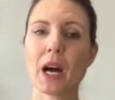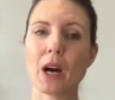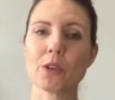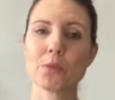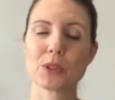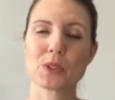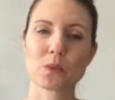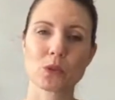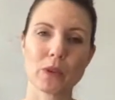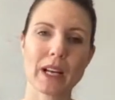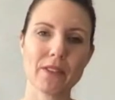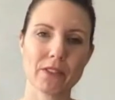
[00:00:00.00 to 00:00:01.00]
I will put some
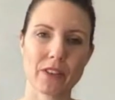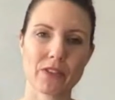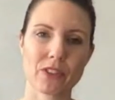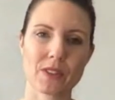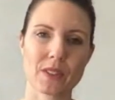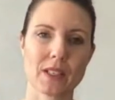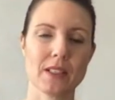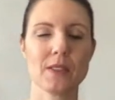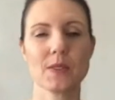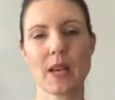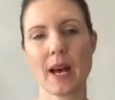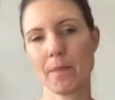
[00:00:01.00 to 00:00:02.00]
great
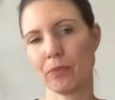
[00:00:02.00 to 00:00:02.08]
references